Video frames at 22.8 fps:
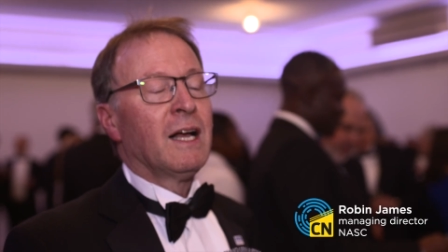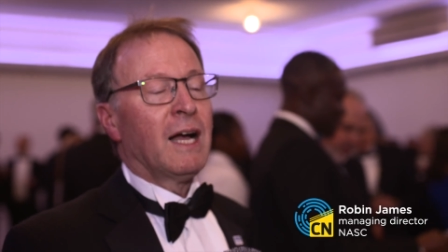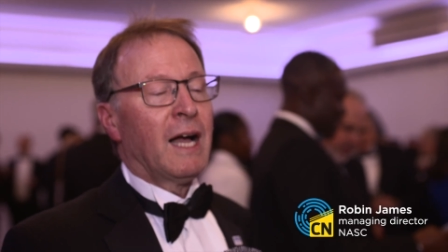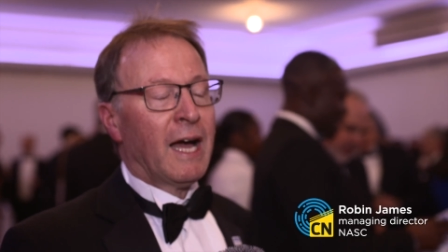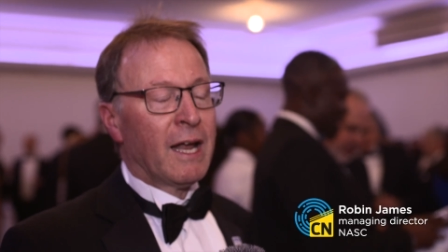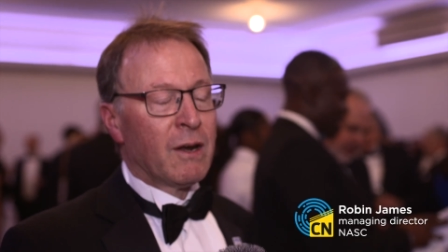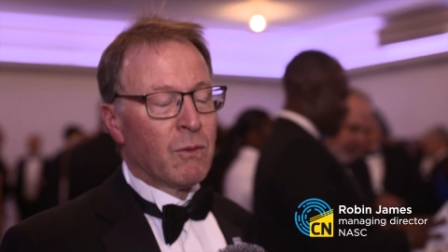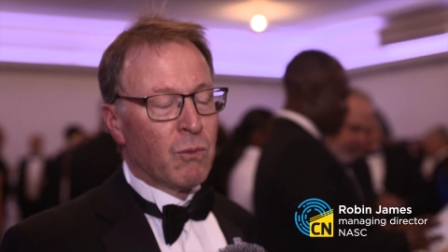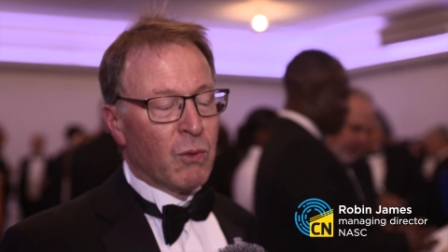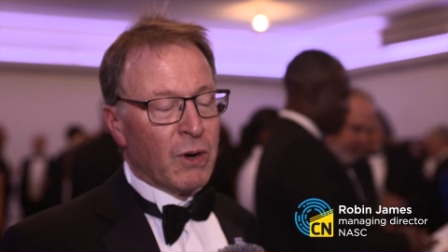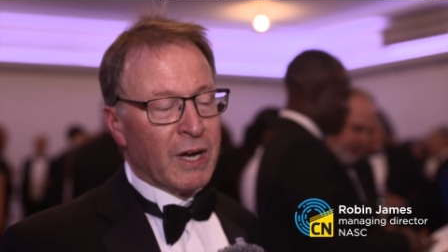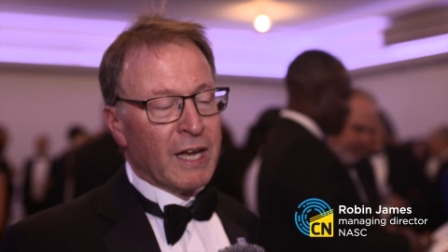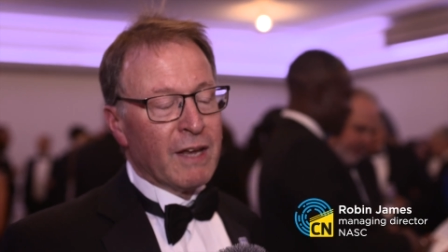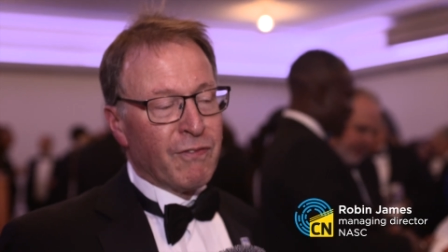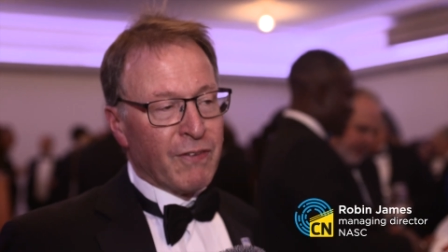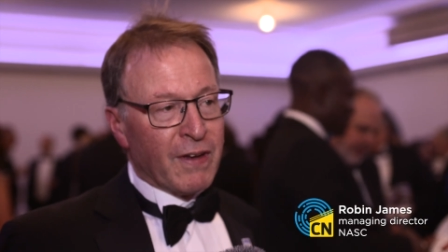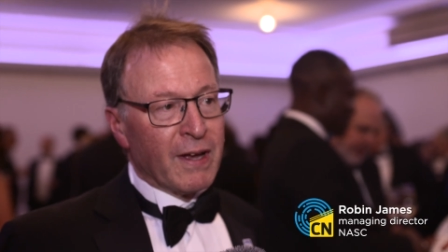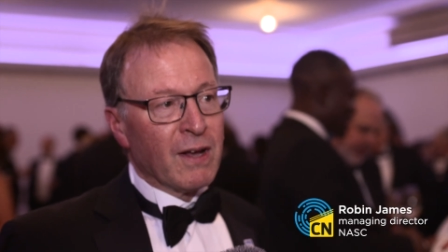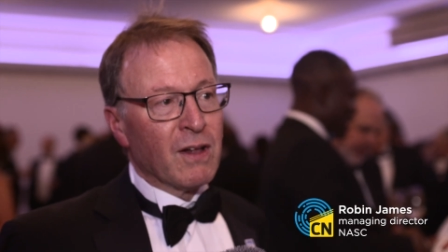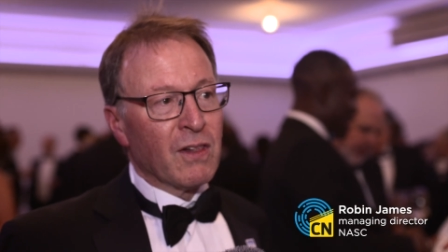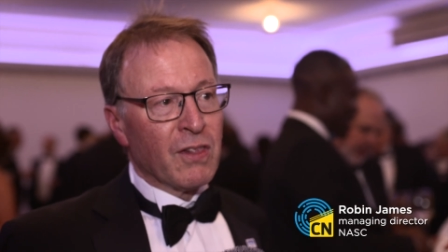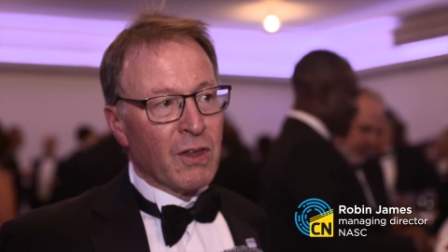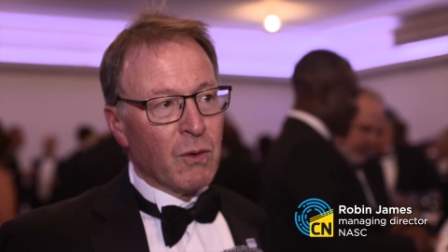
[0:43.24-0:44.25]
and we
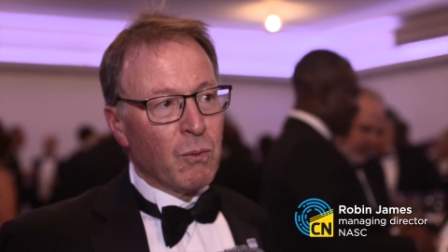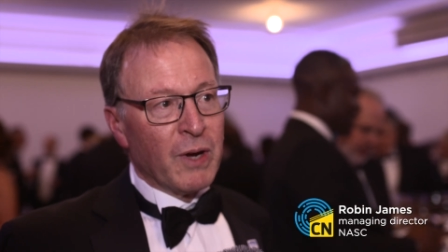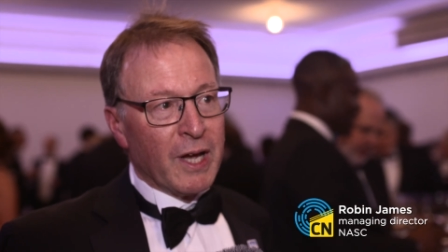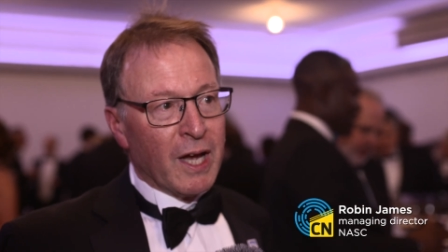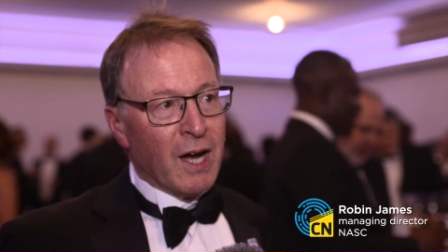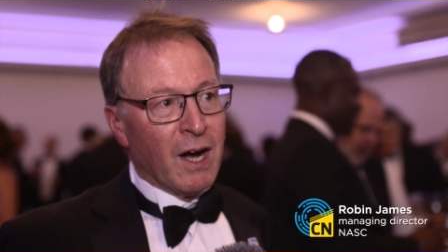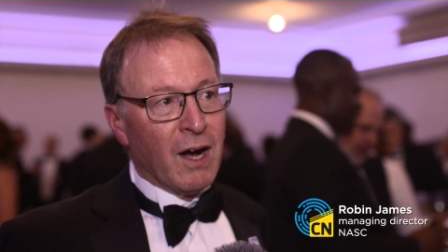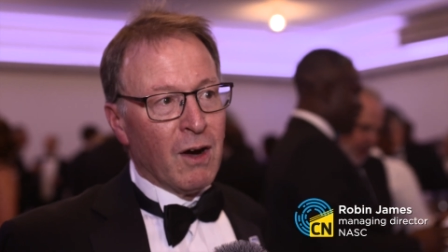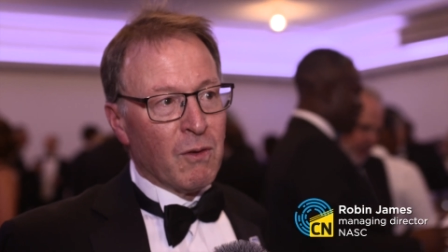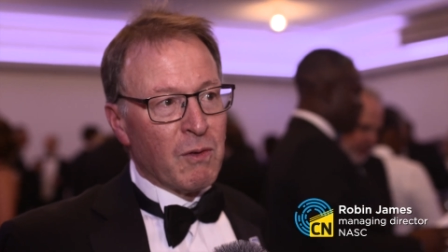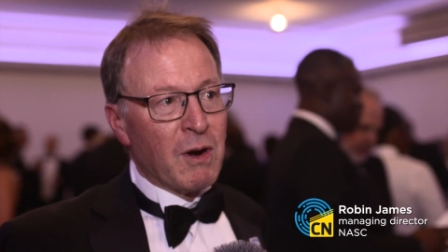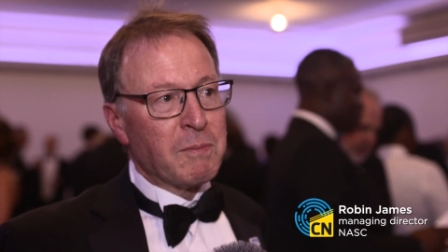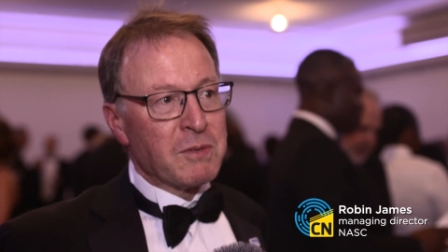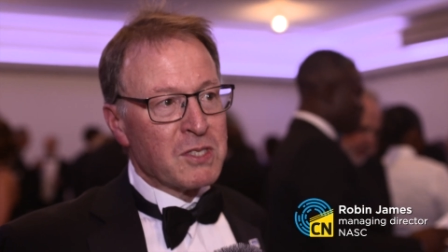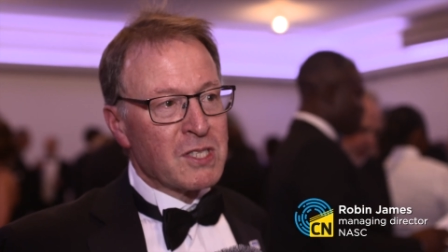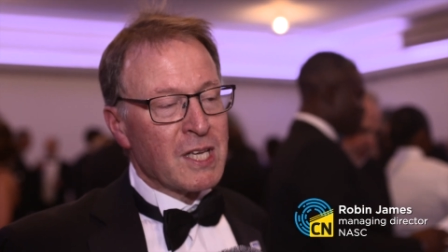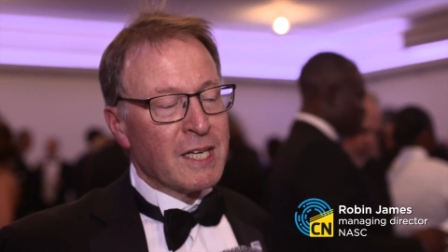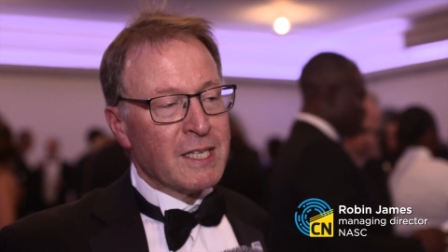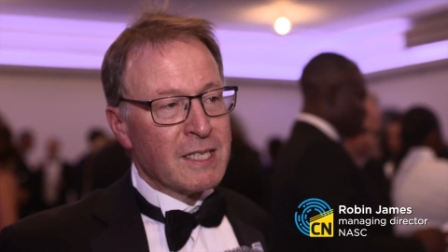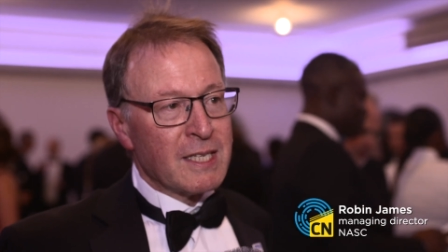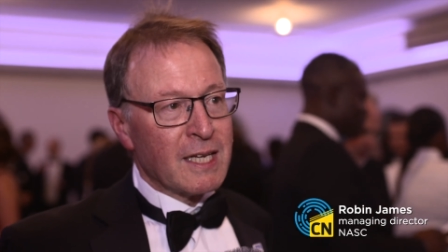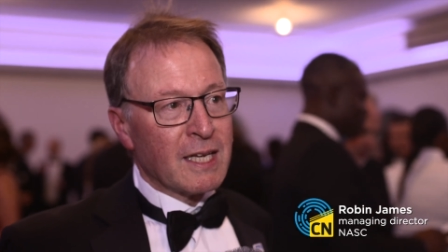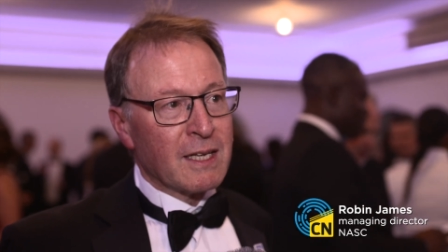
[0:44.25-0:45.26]
feel that we are
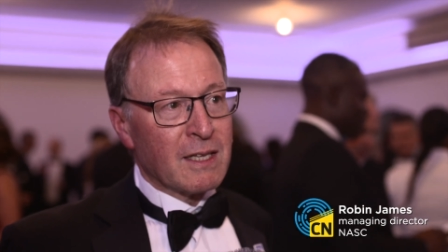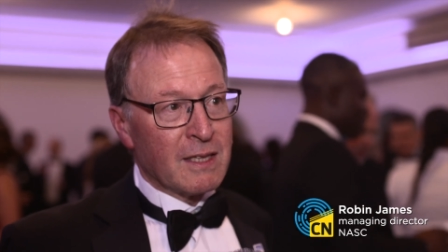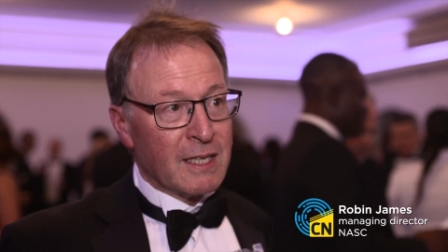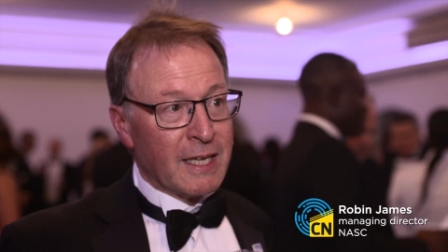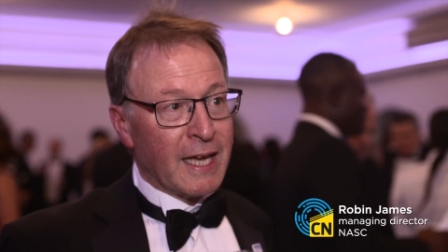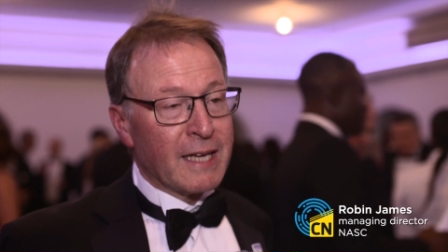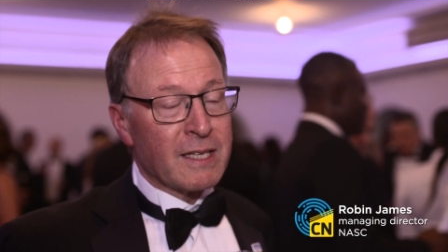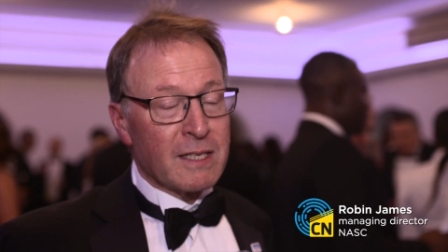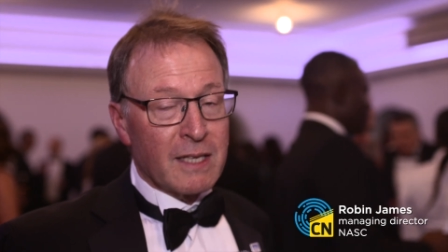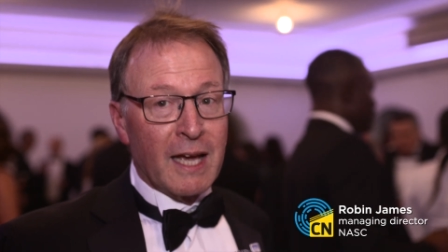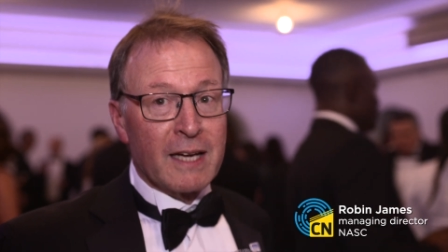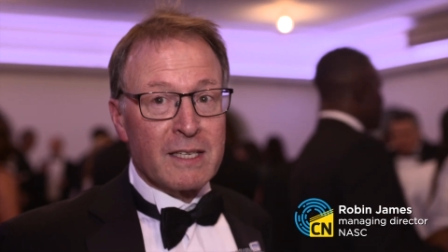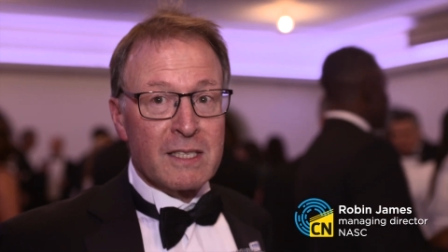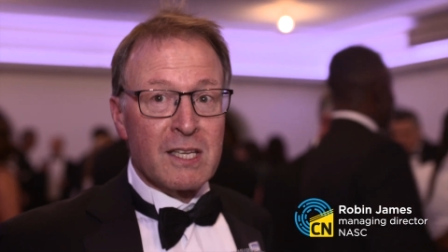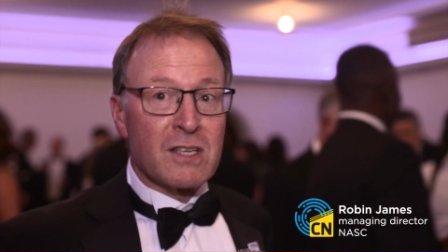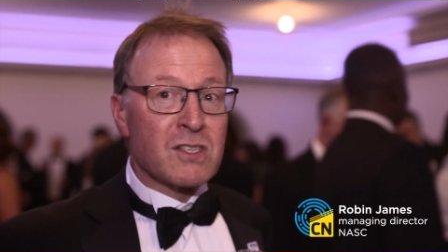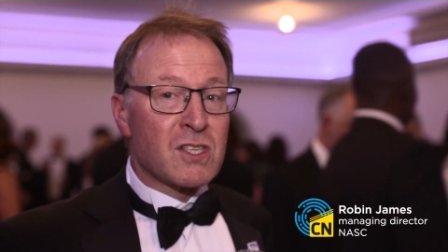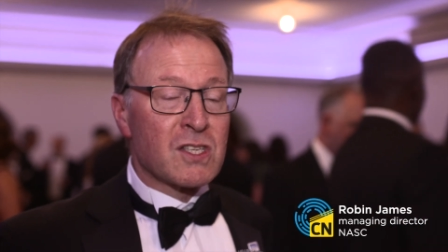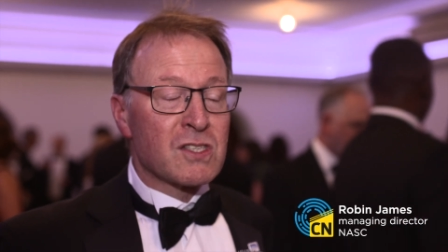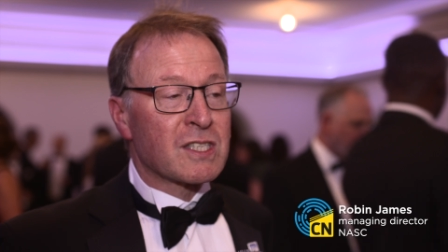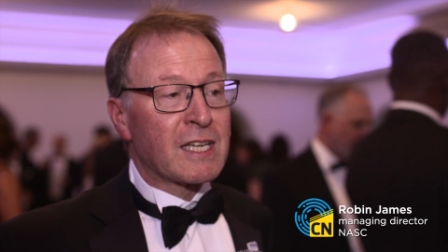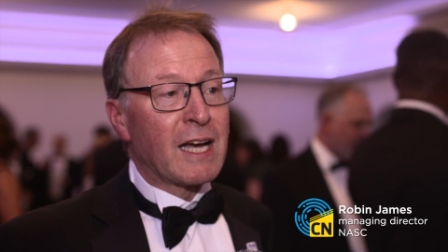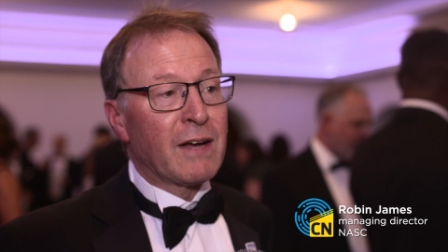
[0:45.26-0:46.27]
representing the access
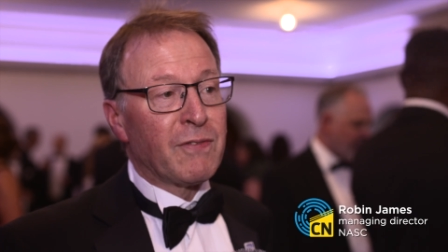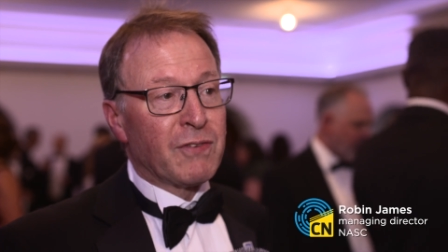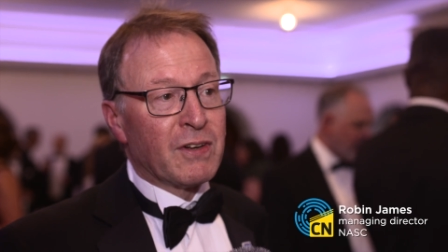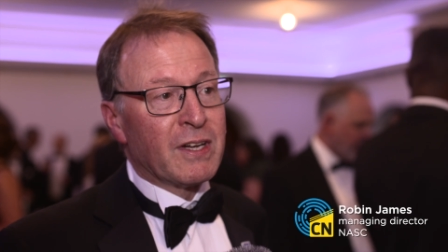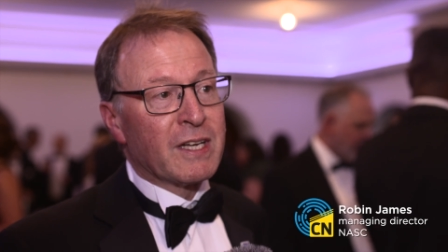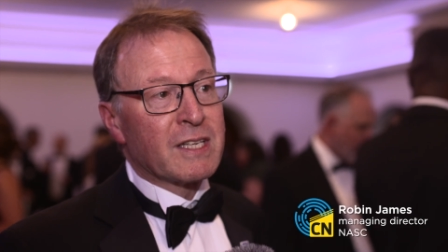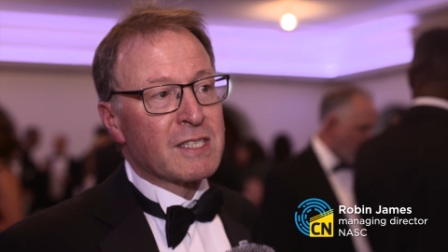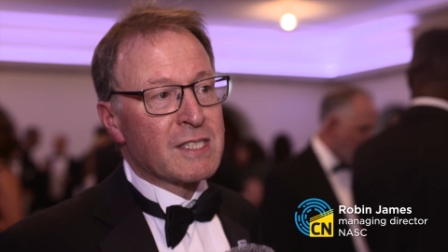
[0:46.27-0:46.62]
and scaffolding